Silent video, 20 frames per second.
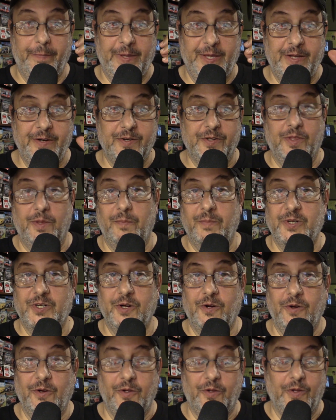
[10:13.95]
into the
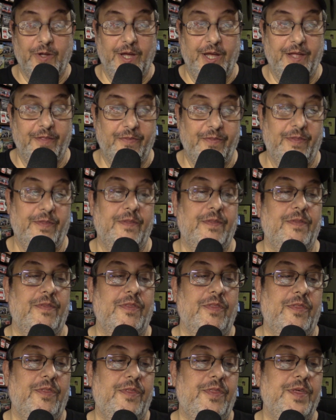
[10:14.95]
material and
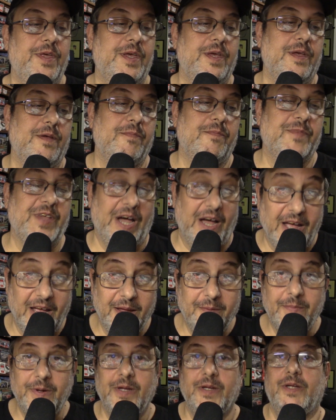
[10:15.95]
the
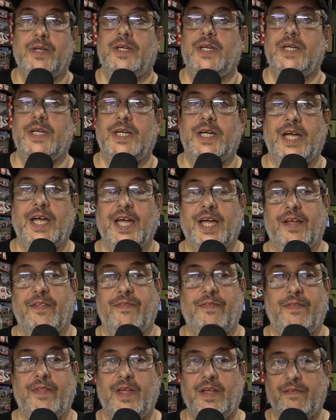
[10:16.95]
time,
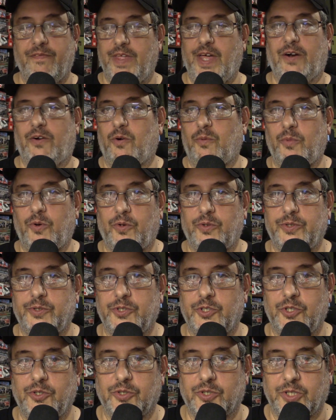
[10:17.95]
and that whole mold
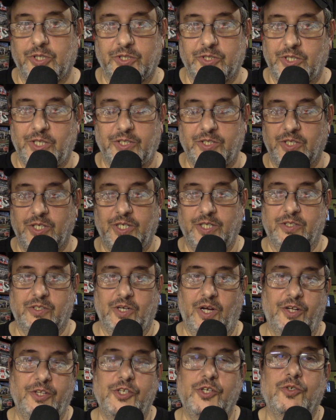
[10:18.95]
is useless. It's
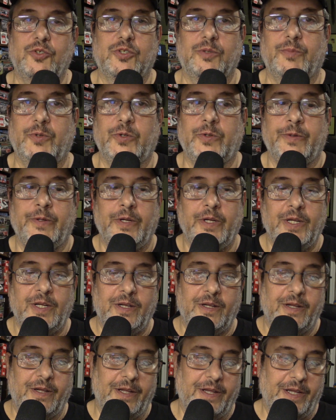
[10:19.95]
unusable.
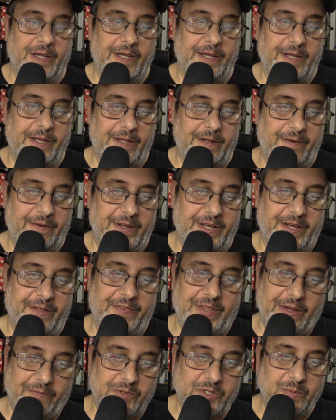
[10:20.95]
And
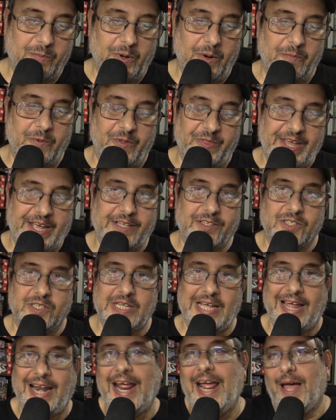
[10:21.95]
that was a bummer, and that
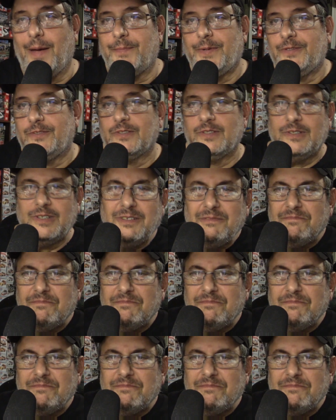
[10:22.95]
happens.